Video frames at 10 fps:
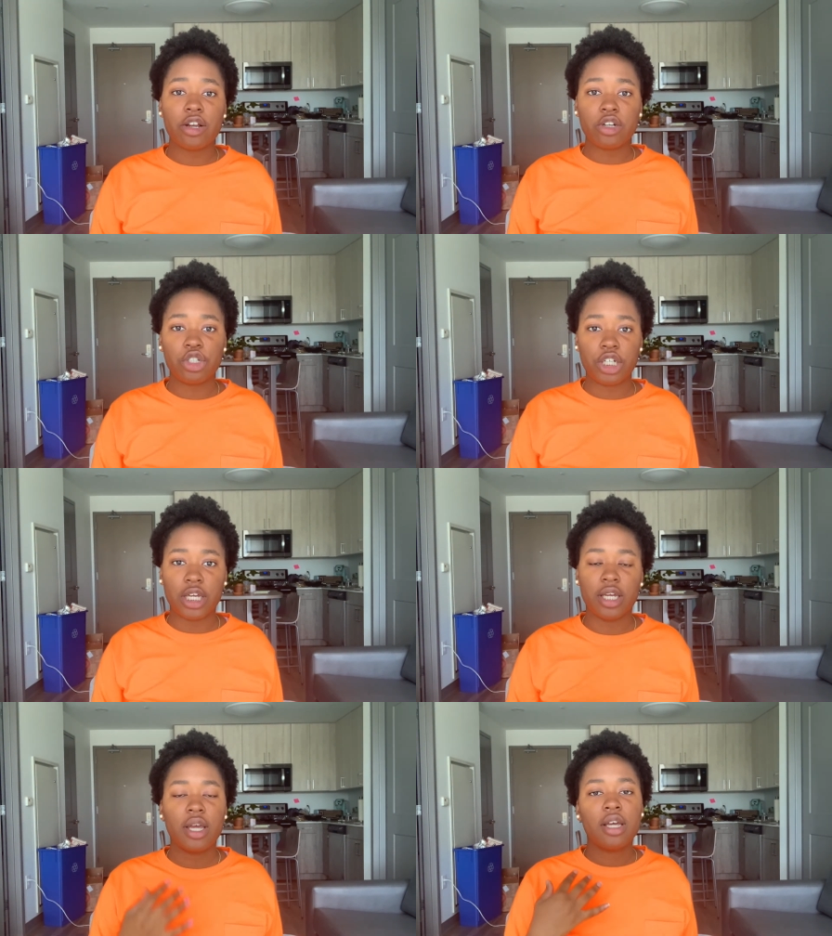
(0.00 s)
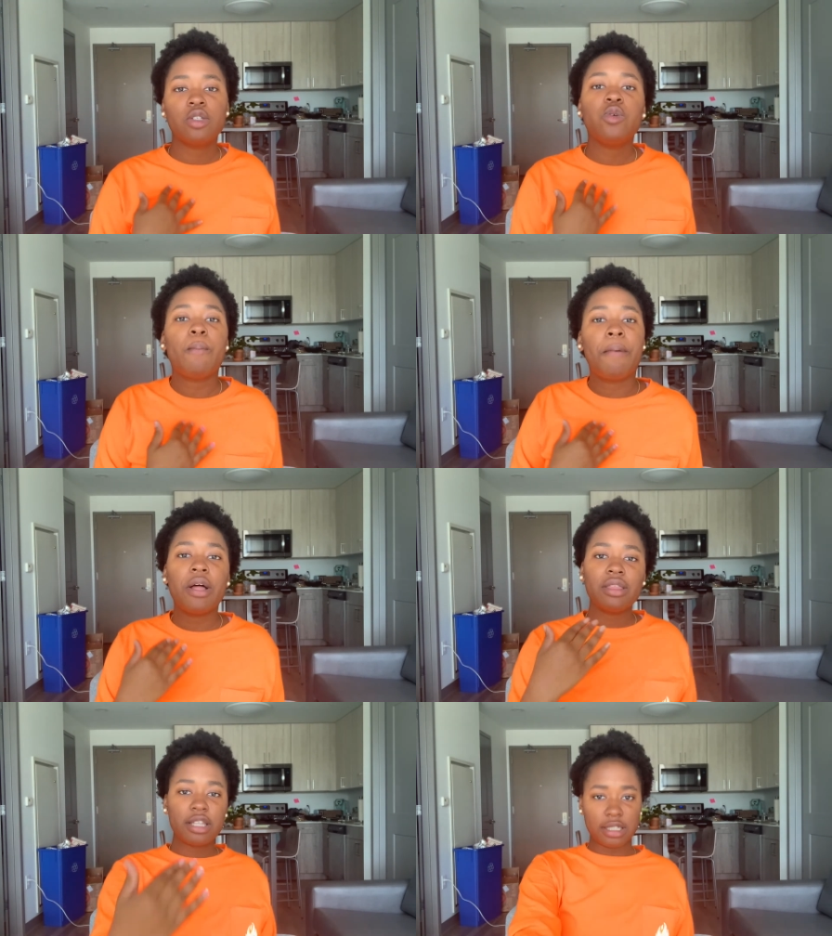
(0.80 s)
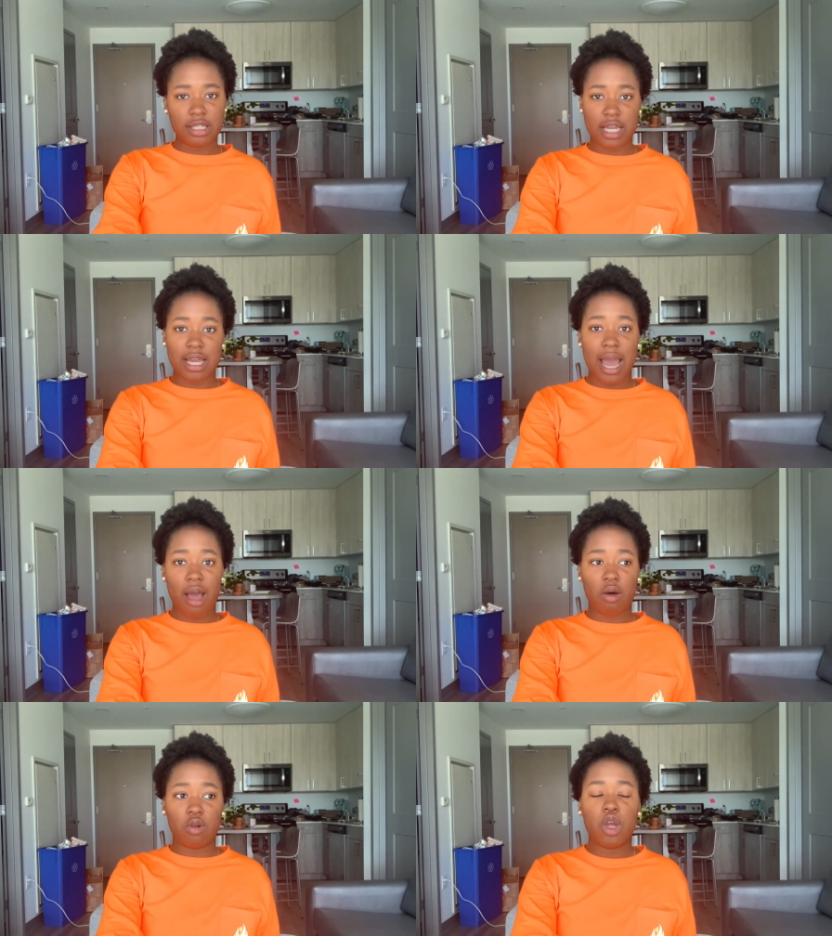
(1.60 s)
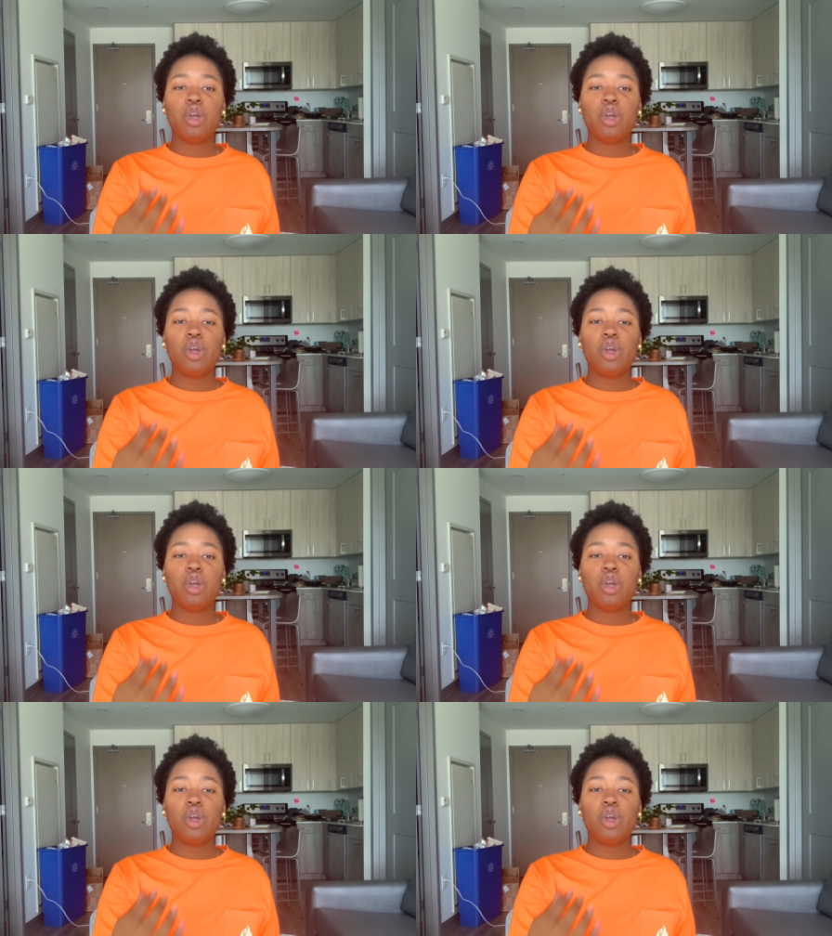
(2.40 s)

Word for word: energy to put this thing out,